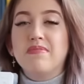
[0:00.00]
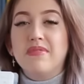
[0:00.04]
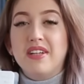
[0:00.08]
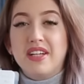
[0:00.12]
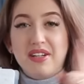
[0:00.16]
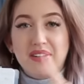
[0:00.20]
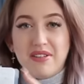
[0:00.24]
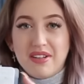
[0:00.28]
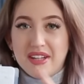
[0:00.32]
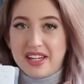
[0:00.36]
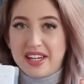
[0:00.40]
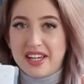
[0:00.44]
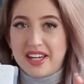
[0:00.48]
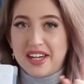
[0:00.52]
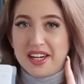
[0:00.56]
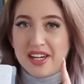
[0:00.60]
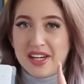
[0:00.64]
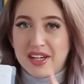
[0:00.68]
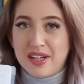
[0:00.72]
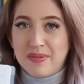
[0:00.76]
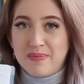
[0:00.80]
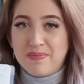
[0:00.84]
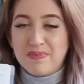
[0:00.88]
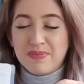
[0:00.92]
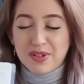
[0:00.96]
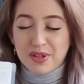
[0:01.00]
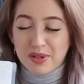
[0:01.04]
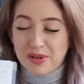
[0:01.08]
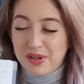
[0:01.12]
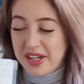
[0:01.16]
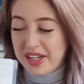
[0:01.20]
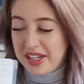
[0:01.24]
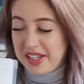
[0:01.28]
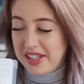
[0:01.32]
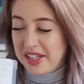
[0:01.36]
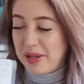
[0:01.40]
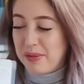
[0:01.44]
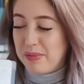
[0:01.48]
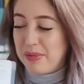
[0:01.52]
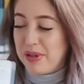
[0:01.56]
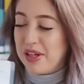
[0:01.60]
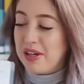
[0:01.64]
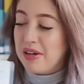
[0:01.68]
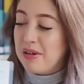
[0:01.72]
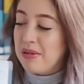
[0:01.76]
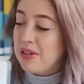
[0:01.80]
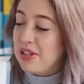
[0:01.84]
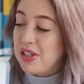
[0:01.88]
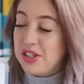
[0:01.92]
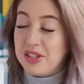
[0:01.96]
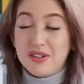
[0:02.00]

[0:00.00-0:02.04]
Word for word: that I'll link here or here down below.